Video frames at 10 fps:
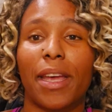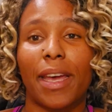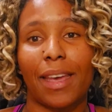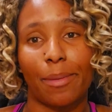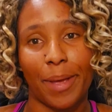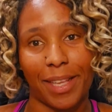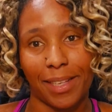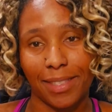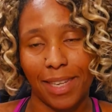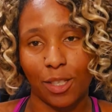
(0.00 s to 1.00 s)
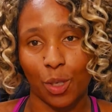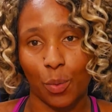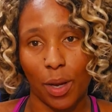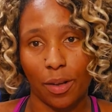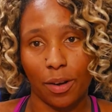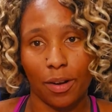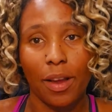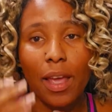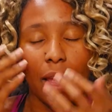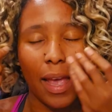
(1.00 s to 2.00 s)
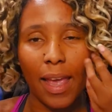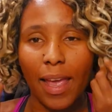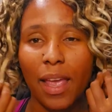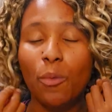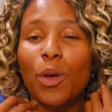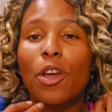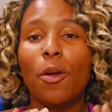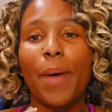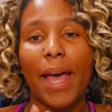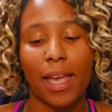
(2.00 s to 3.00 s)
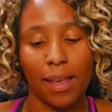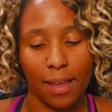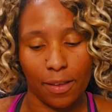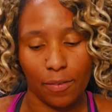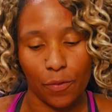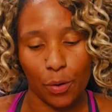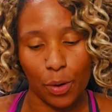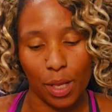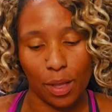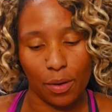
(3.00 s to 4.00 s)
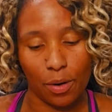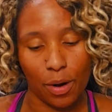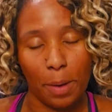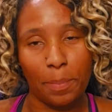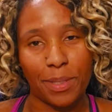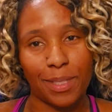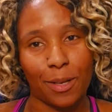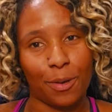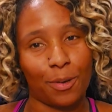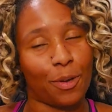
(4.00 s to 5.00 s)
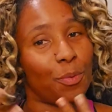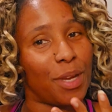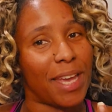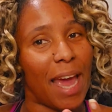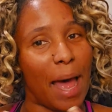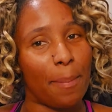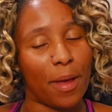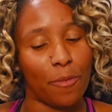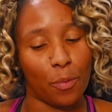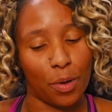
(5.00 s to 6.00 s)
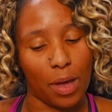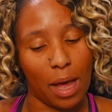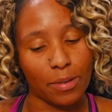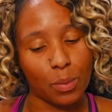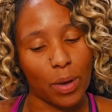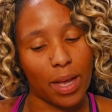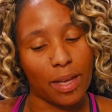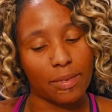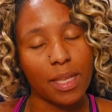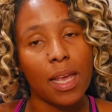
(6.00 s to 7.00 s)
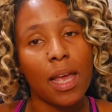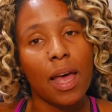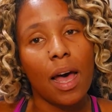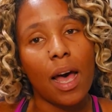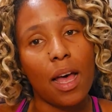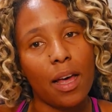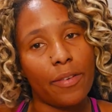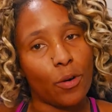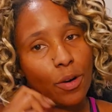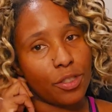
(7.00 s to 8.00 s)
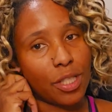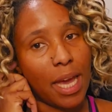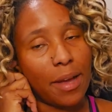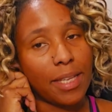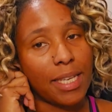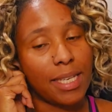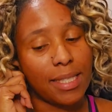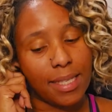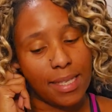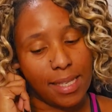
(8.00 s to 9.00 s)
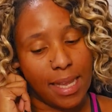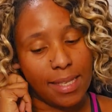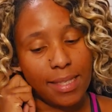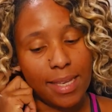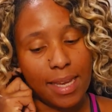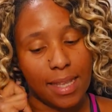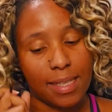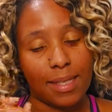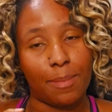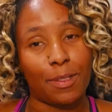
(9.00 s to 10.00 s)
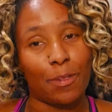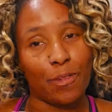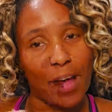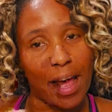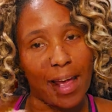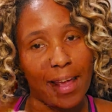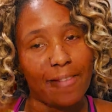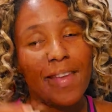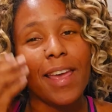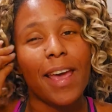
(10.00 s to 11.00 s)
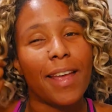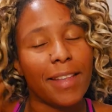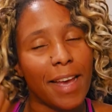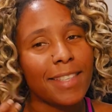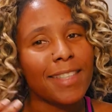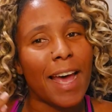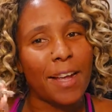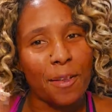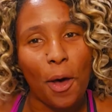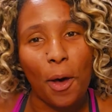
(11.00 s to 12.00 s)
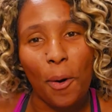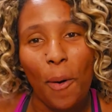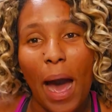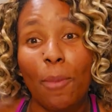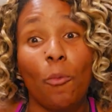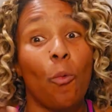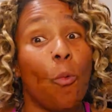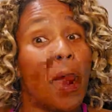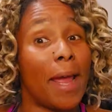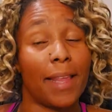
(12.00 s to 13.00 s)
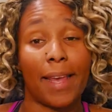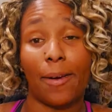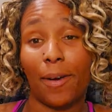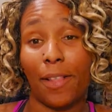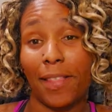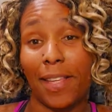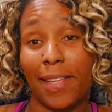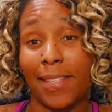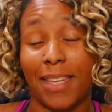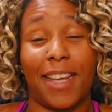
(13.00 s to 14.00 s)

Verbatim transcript: aka the Melanin Nostalgic Runner, and we are back again for another episode or recap of Real Housewives of Orange County, season 18, and this episode five. And yes, I know I'm way late on this.